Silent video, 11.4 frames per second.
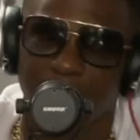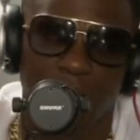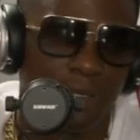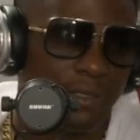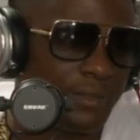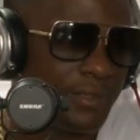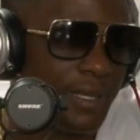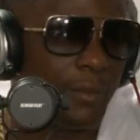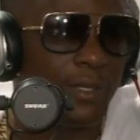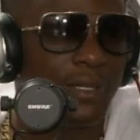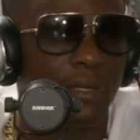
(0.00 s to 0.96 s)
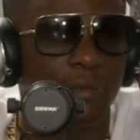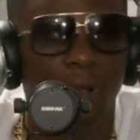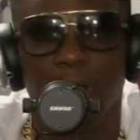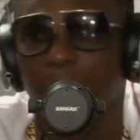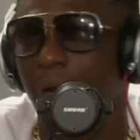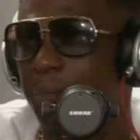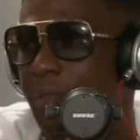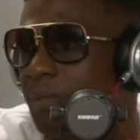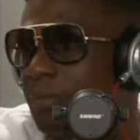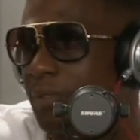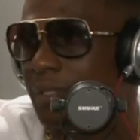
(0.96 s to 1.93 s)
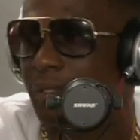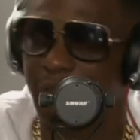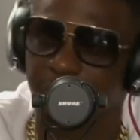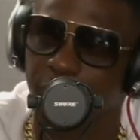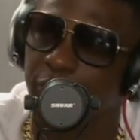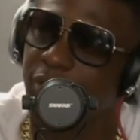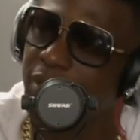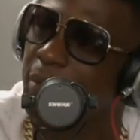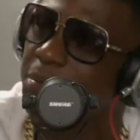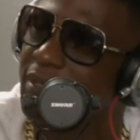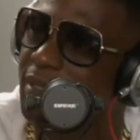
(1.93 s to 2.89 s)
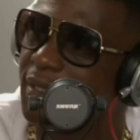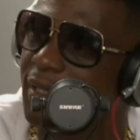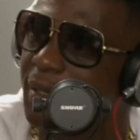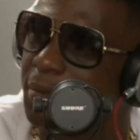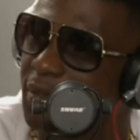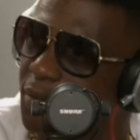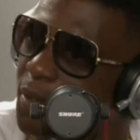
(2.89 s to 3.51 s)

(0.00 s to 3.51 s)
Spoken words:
like coming up, all my people and through suppers in the neighborhood. You